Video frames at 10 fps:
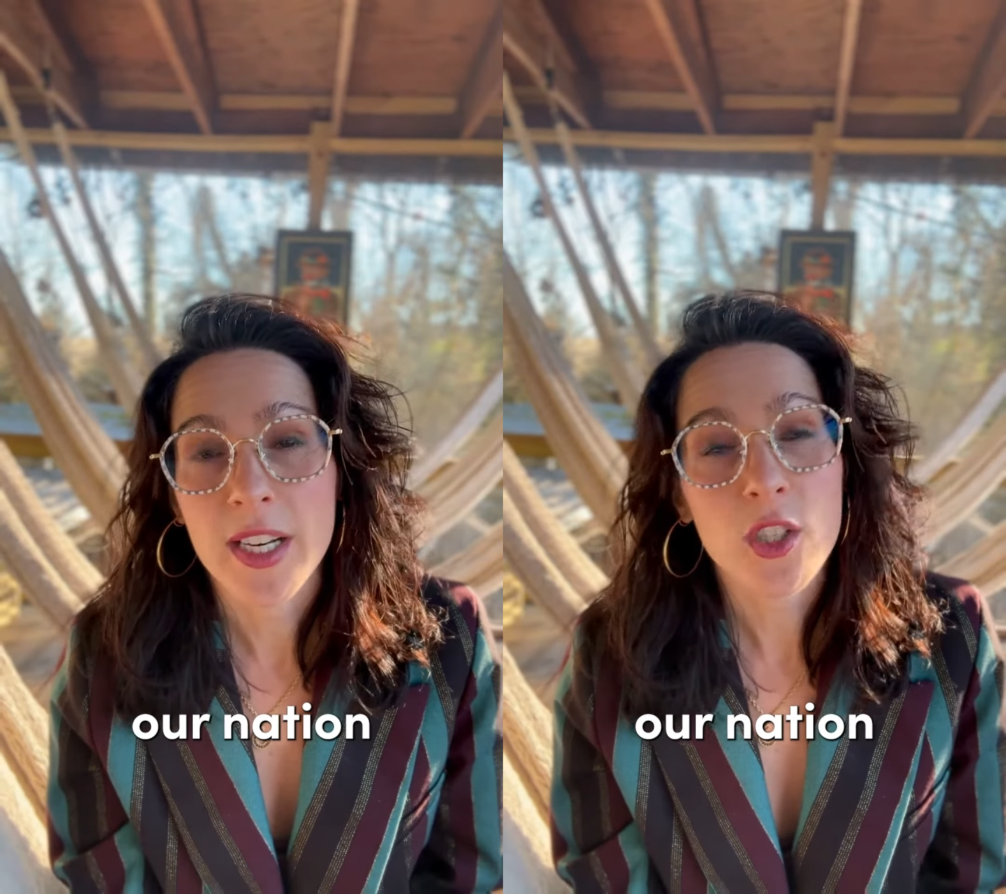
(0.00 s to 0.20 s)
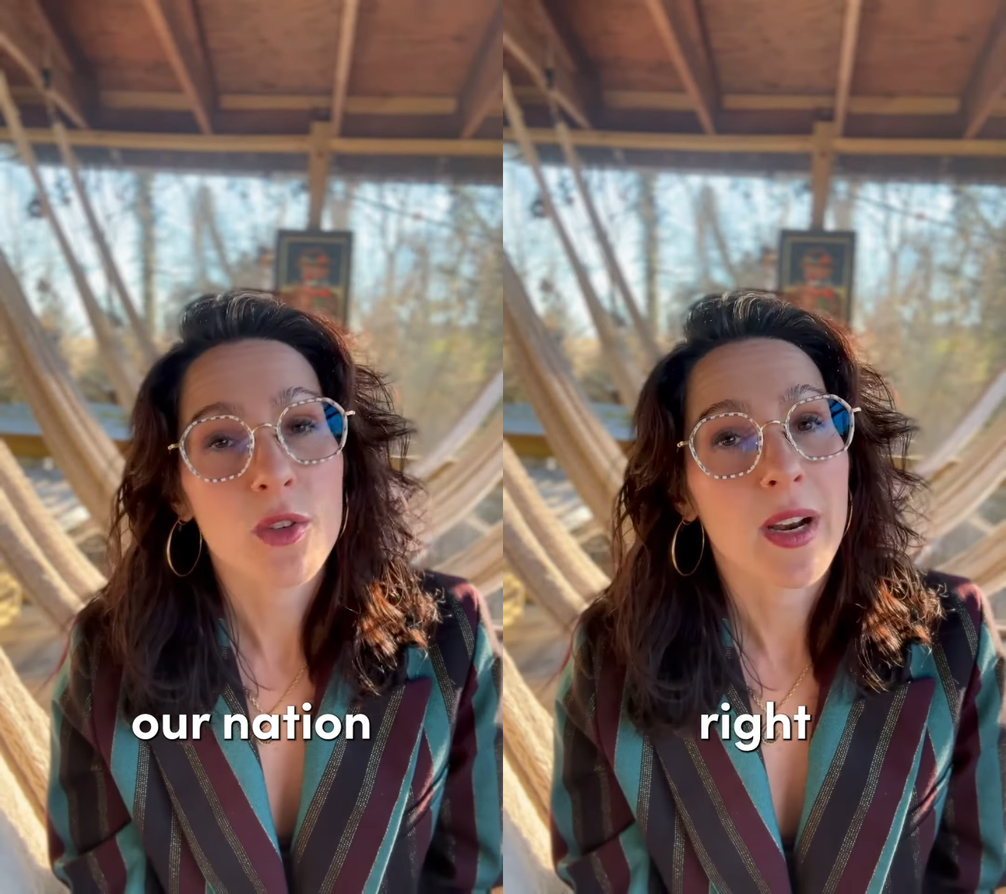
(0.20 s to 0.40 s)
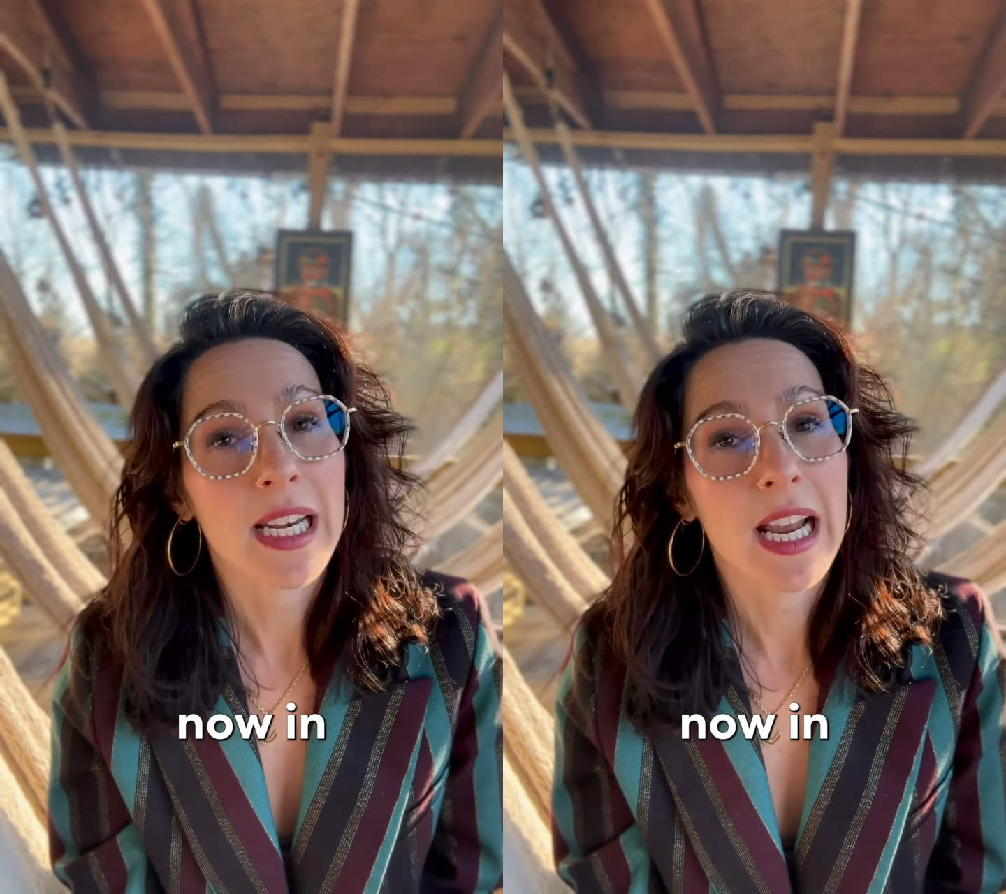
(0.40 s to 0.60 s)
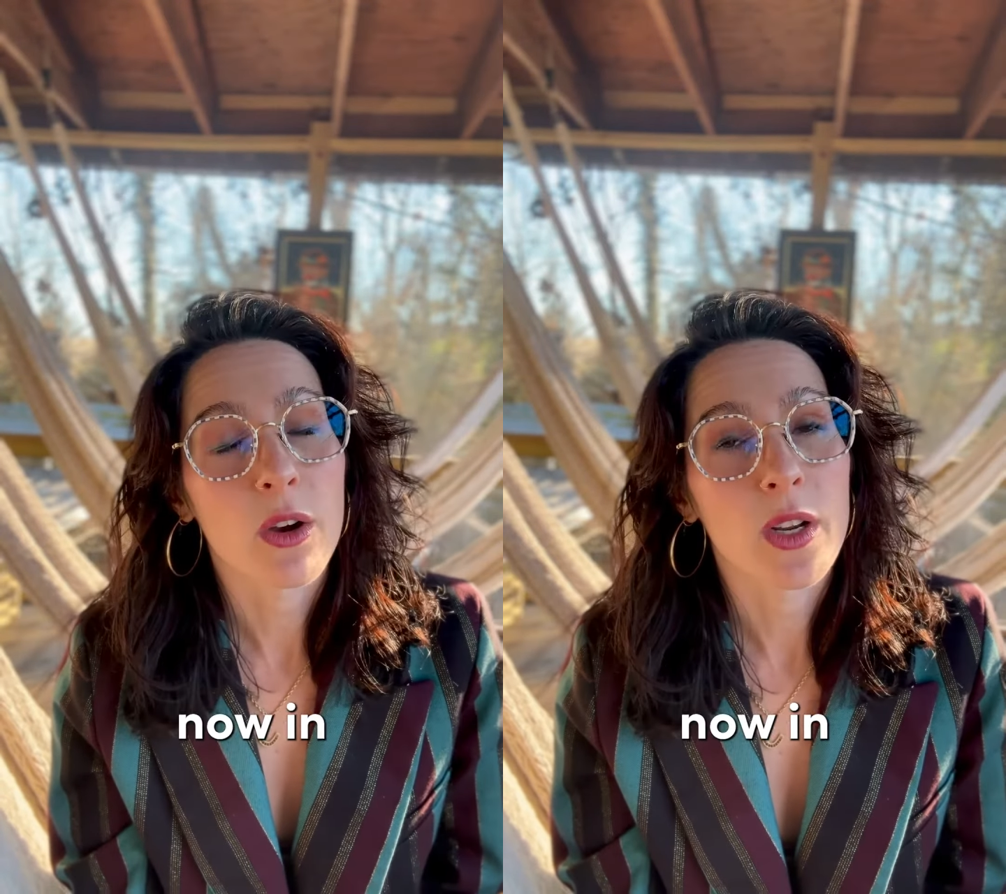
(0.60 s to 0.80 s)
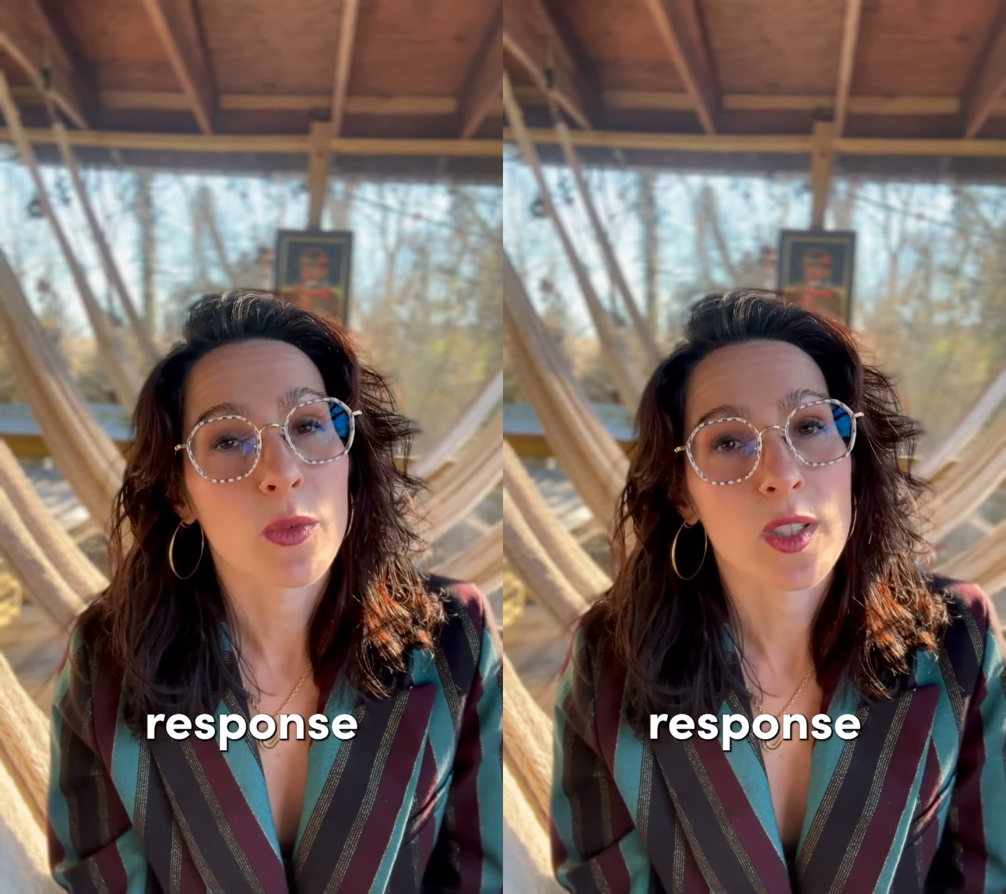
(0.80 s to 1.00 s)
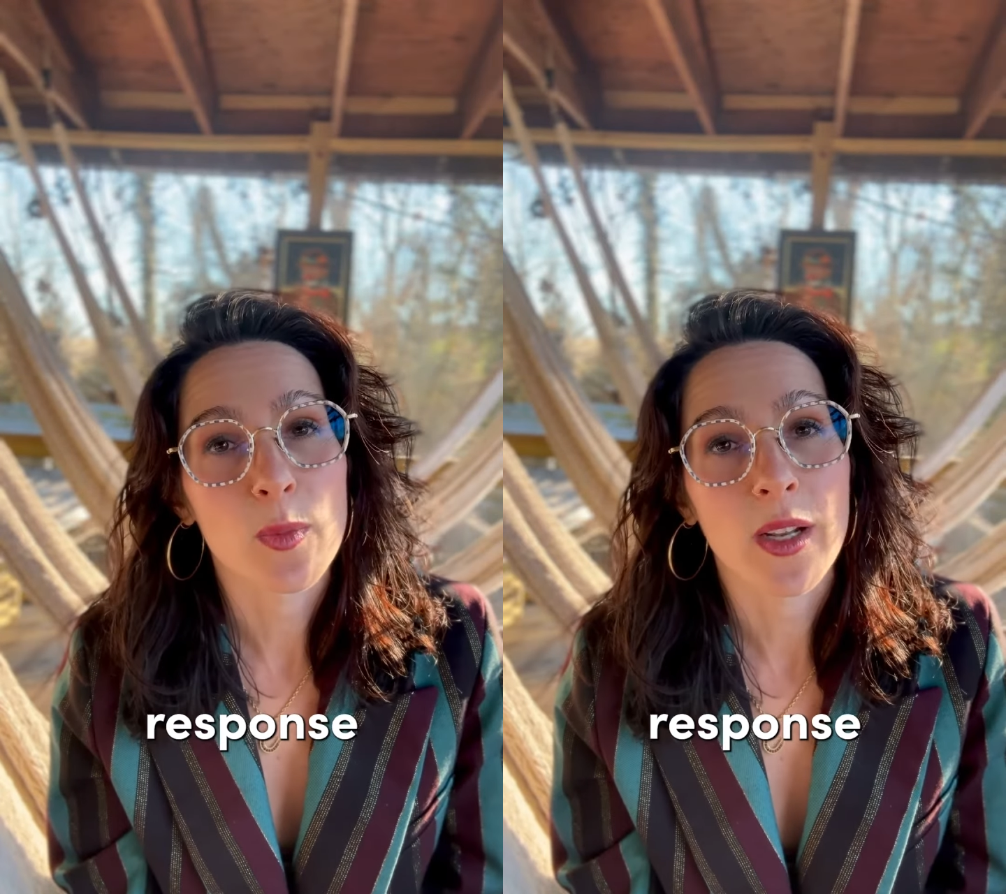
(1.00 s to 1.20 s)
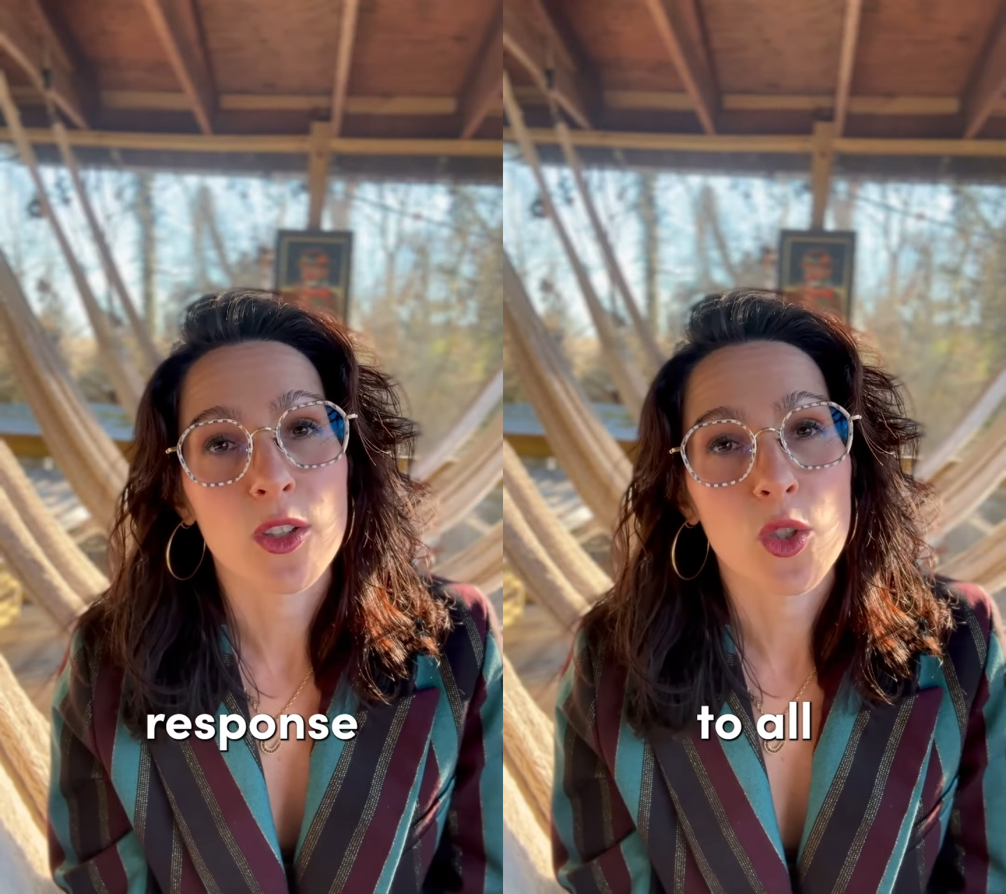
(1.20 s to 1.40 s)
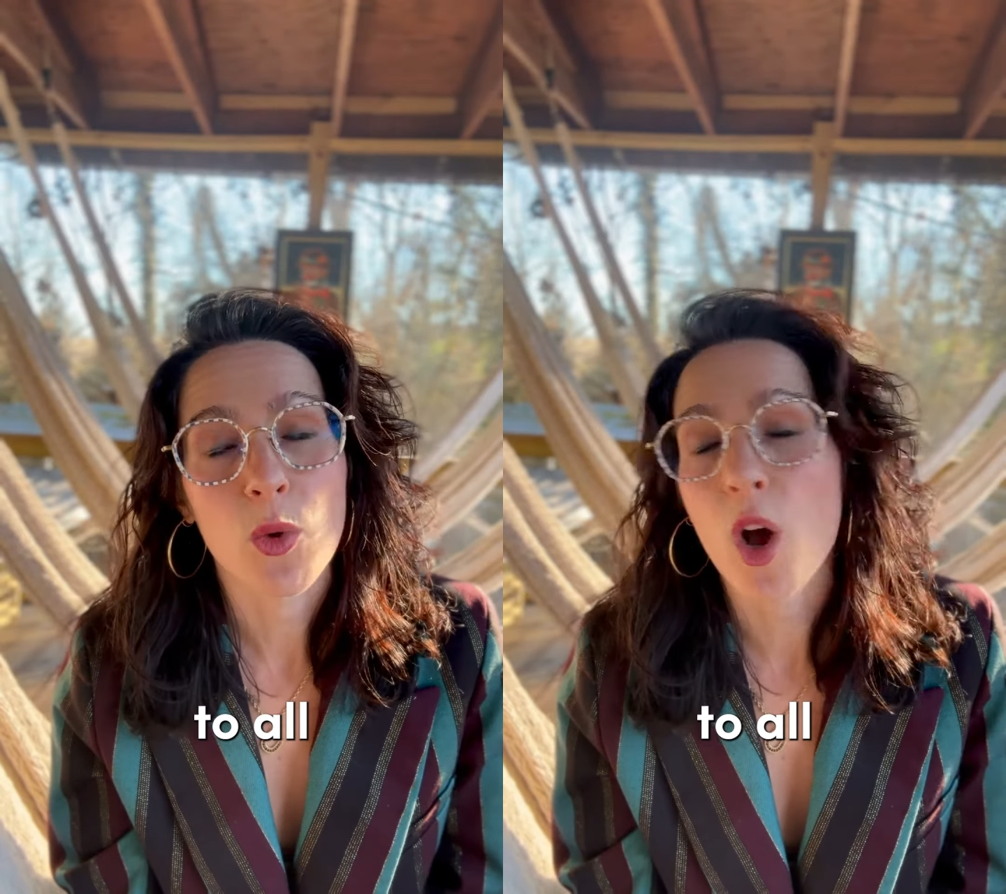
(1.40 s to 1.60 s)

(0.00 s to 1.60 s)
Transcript: nation right now in response to